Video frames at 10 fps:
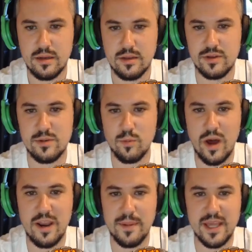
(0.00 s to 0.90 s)
Doesn't
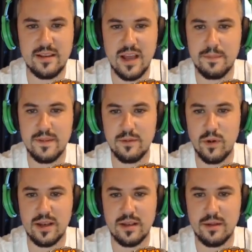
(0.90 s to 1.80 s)
want to be adopted?
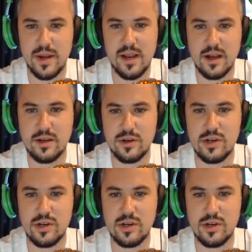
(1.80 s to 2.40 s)
What? Am I not good